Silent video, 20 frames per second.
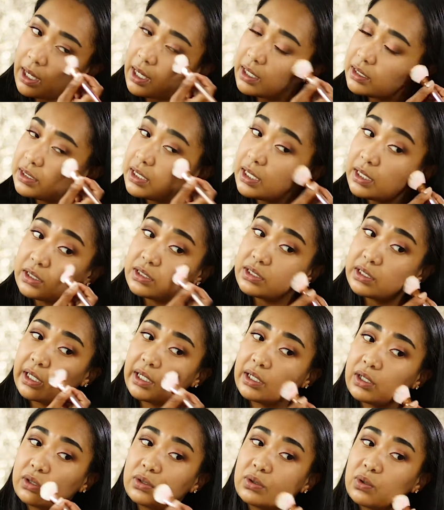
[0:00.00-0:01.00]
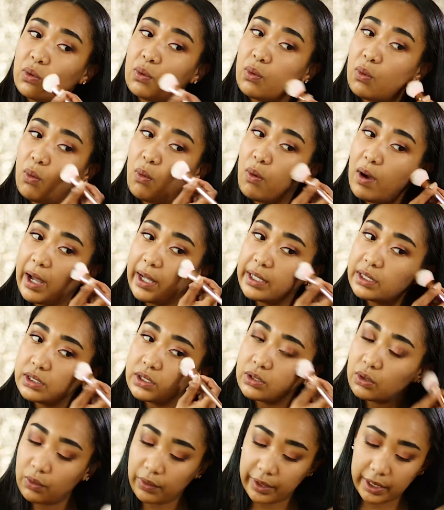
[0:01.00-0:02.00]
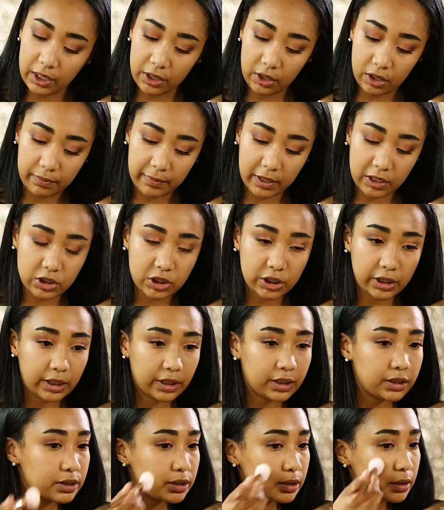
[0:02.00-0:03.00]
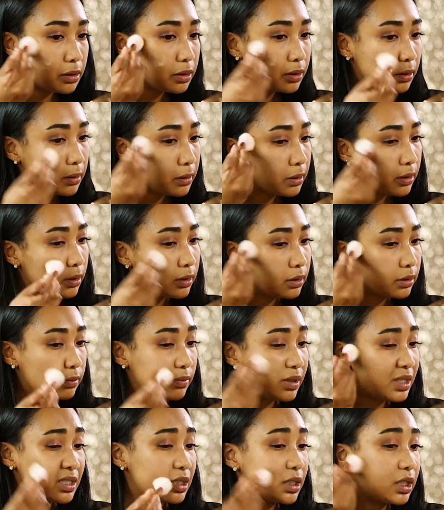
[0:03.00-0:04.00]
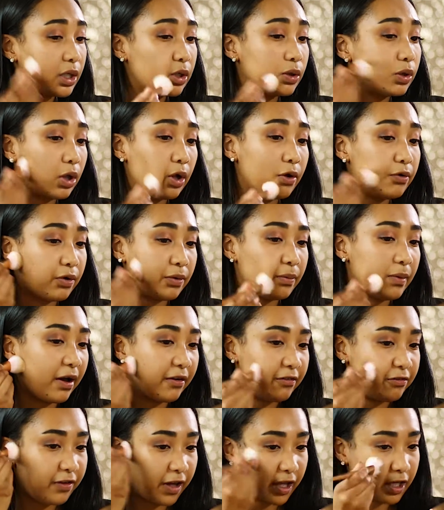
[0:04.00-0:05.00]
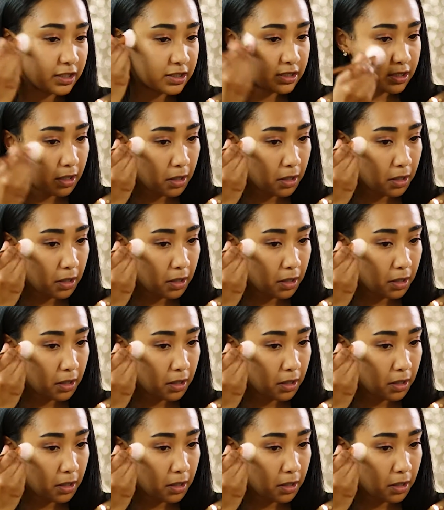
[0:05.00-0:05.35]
I tend to get quite oily on my cheeks, basically all over my face.